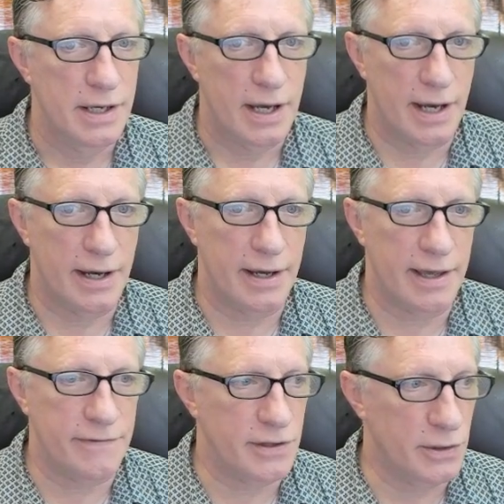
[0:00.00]
Uh,
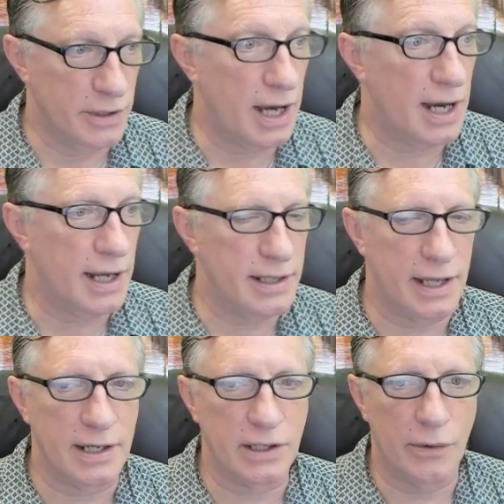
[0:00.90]
if you're not,
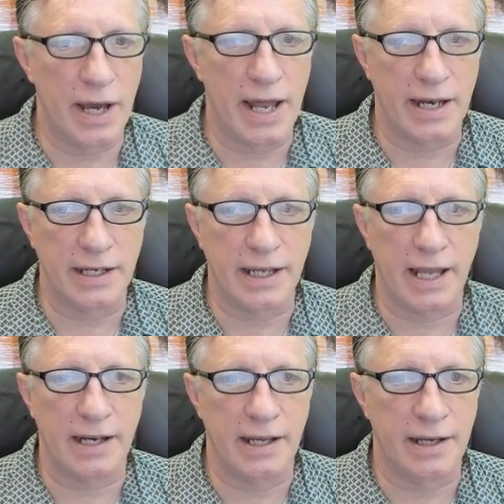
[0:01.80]
then go ahead and
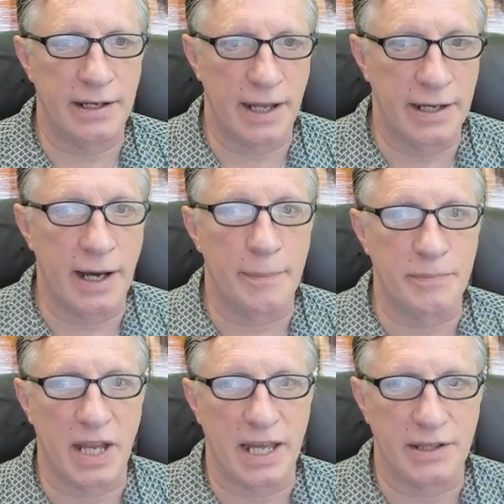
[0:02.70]
get an, an,
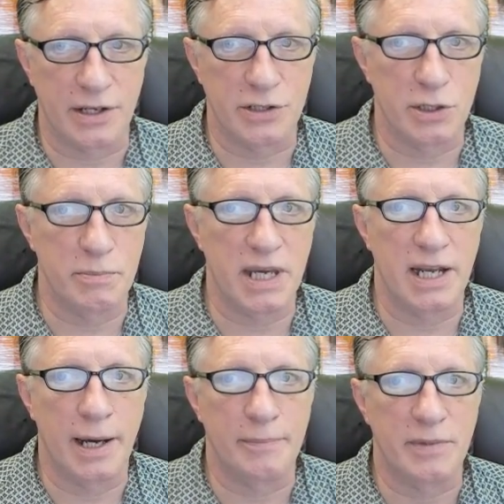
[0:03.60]
update. There should be an
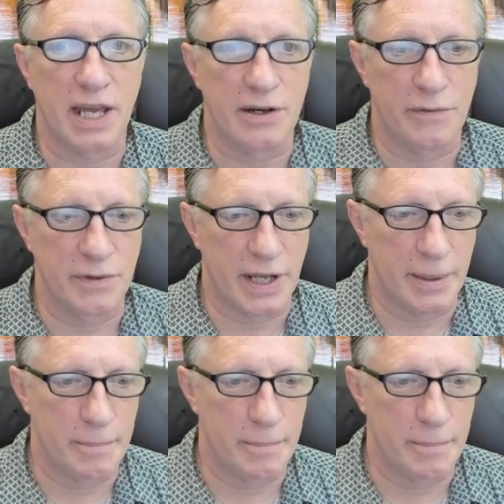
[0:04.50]
update over there.